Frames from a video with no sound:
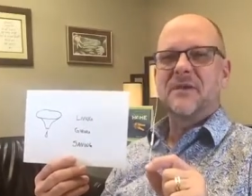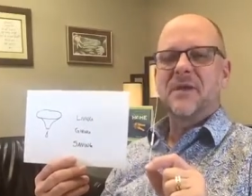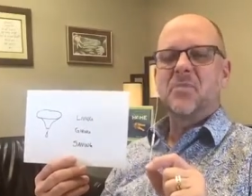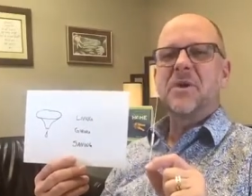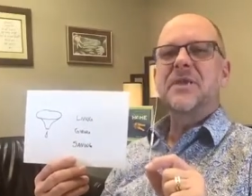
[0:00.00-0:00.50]

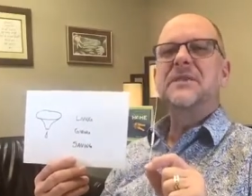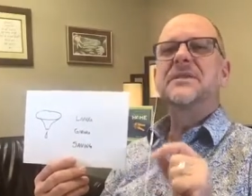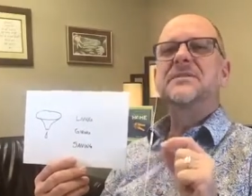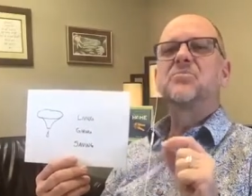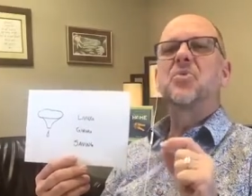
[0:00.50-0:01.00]
but it
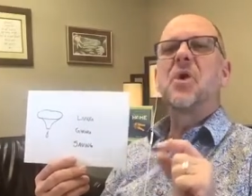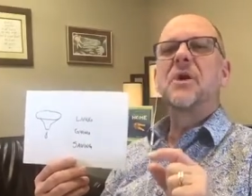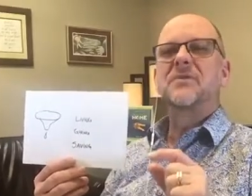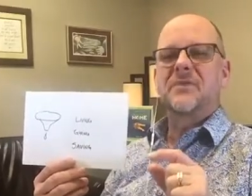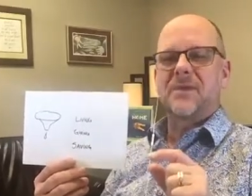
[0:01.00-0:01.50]
is broader
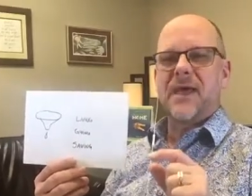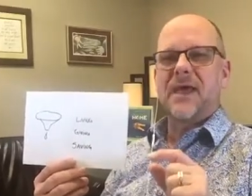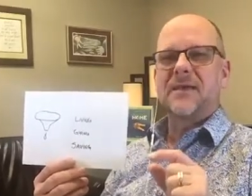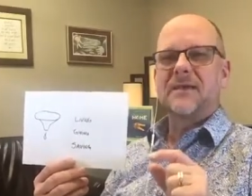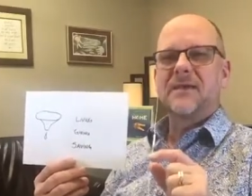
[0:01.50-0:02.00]
than that.
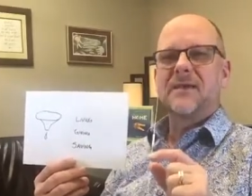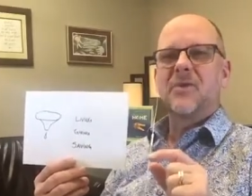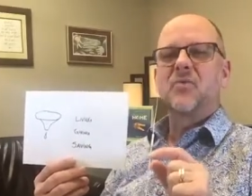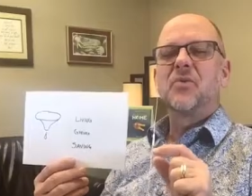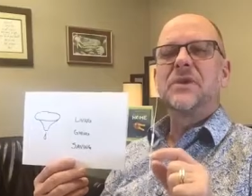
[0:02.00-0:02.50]

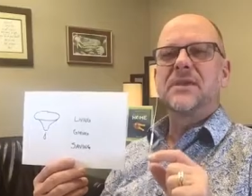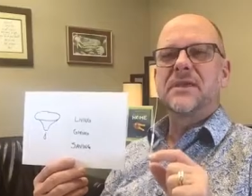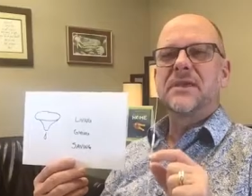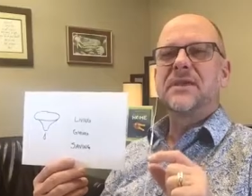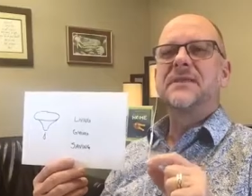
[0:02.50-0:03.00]

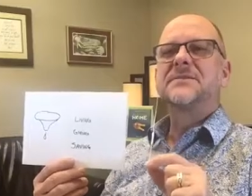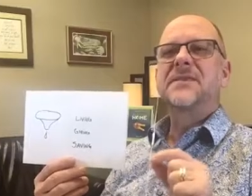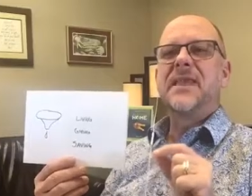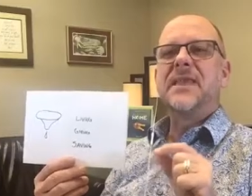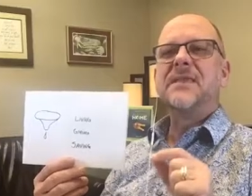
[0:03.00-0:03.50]
Really, it's
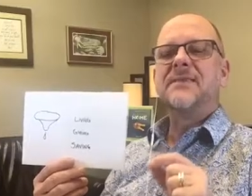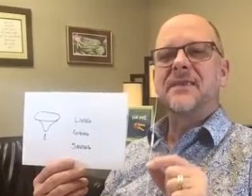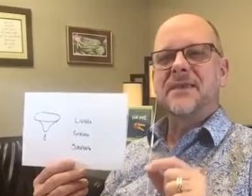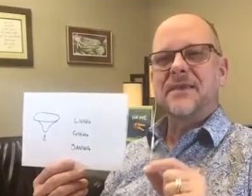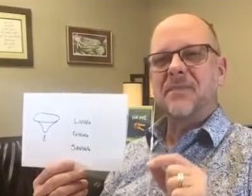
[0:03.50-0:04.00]

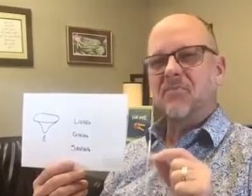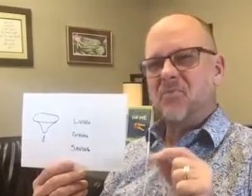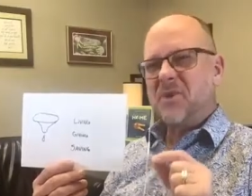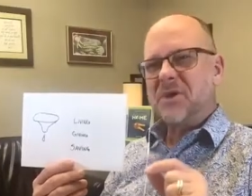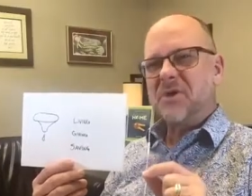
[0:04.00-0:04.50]
anything that
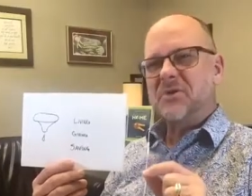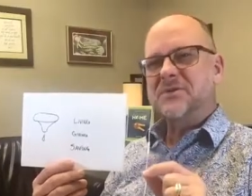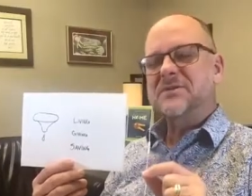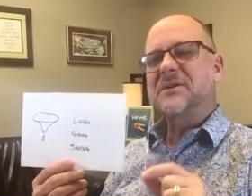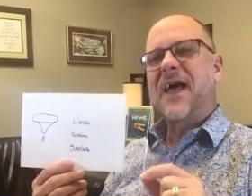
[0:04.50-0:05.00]

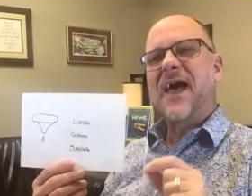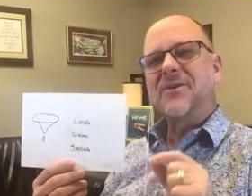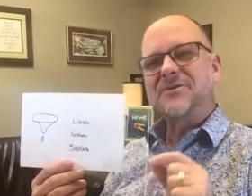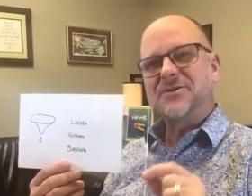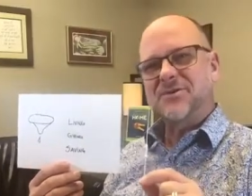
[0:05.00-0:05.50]
builds
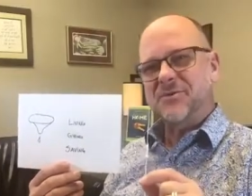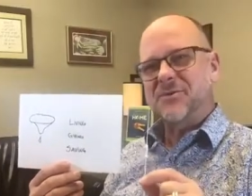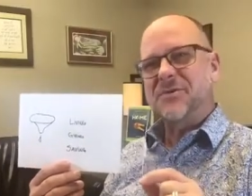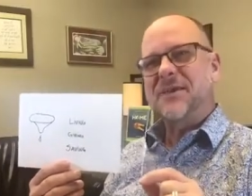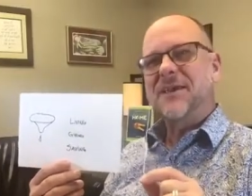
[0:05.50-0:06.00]
altitude
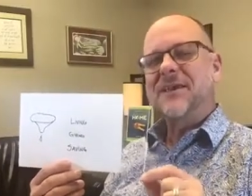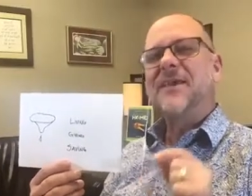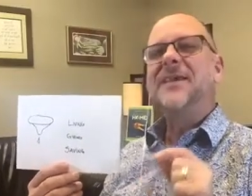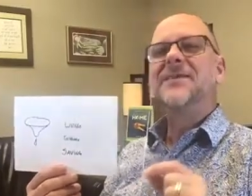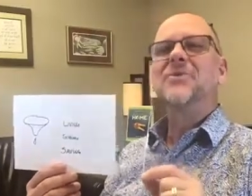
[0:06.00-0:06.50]

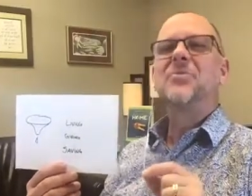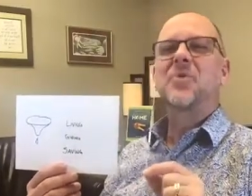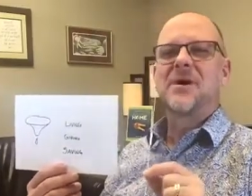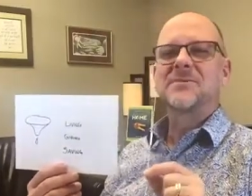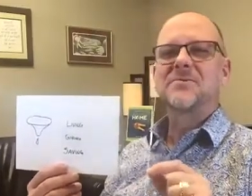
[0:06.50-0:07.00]
in your
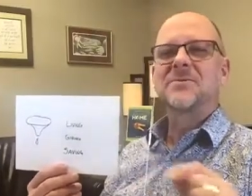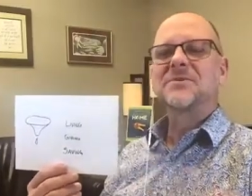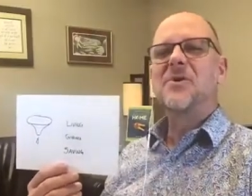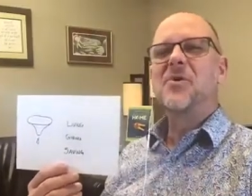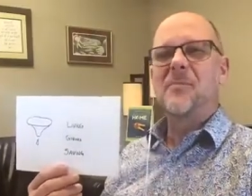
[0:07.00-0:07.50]
prosperous
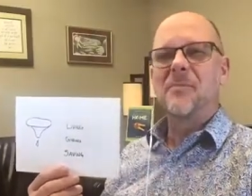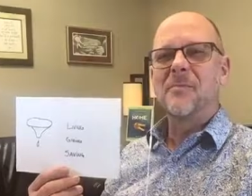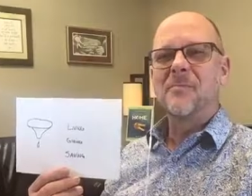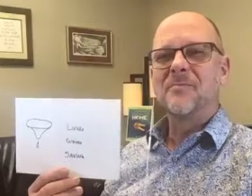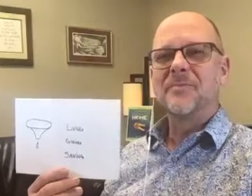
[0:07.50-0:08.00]
home.
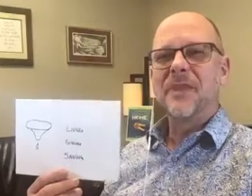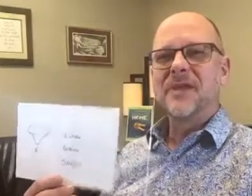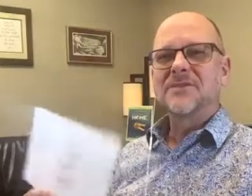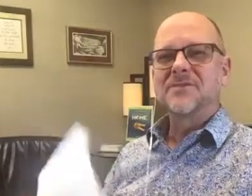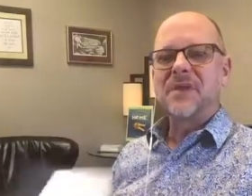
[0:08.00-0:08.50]

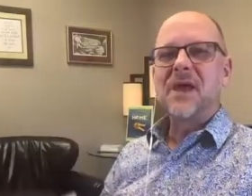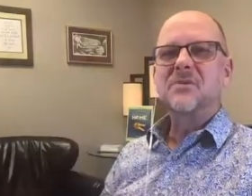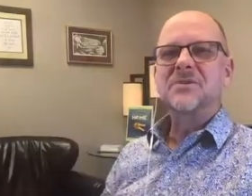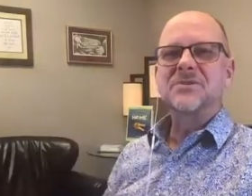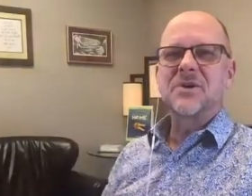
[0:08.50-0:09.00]
So now we're
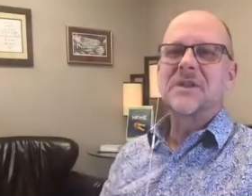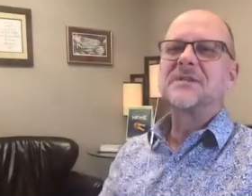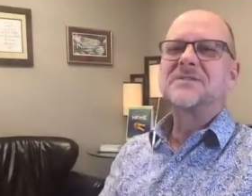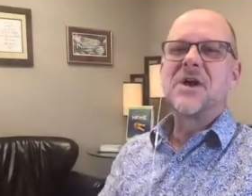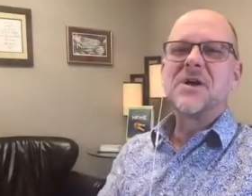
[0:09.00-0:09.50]
starting to
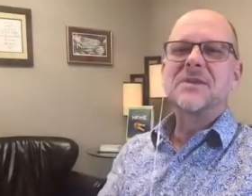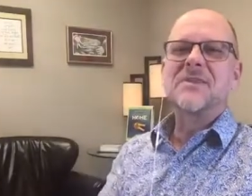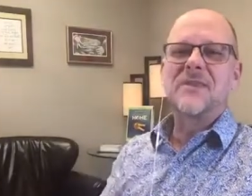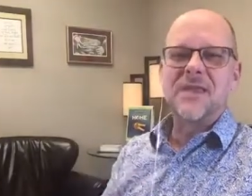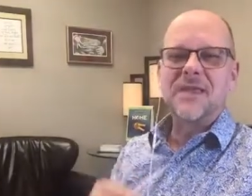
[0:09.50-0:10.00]
talk and
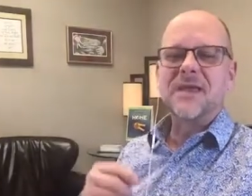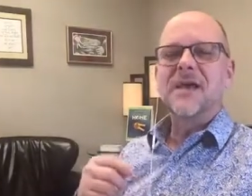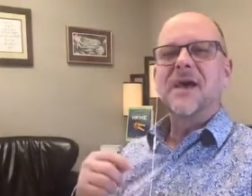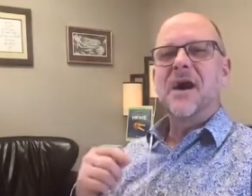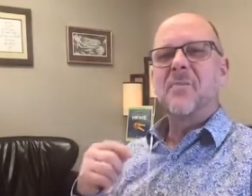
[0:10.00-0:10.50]
think
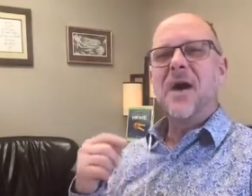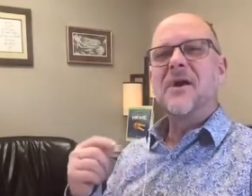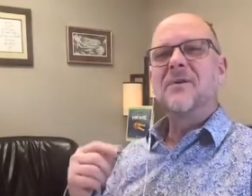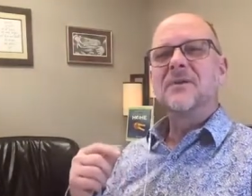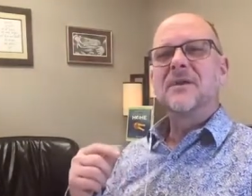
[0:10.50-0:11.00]

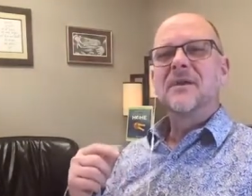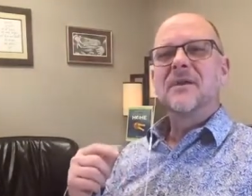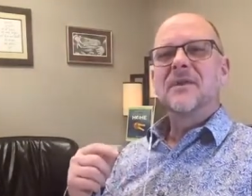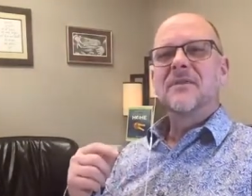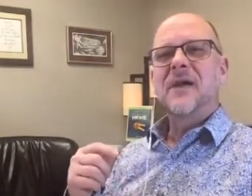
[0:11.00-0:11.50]
about
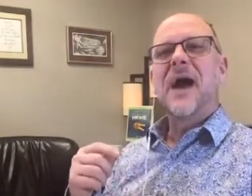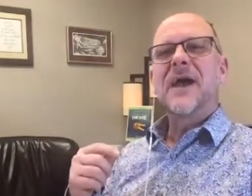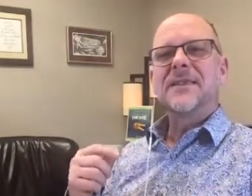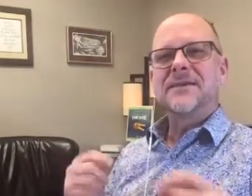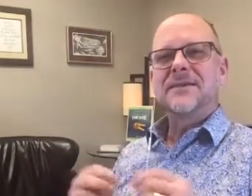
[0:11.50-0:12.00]
the
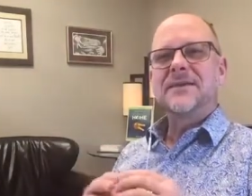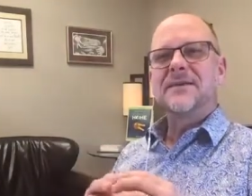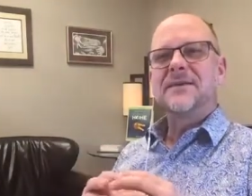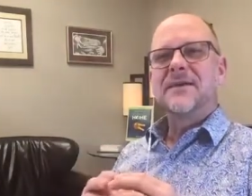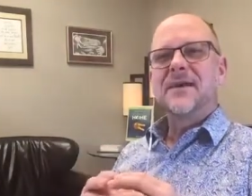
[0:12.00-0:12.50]
idea
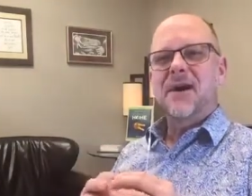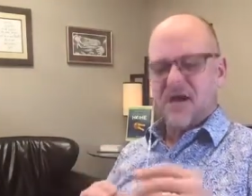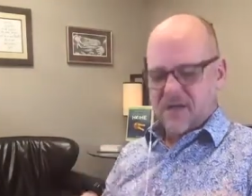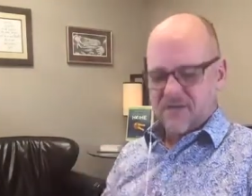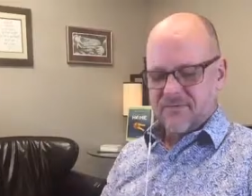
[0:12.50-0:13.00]

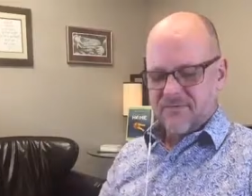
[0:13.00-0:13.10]
of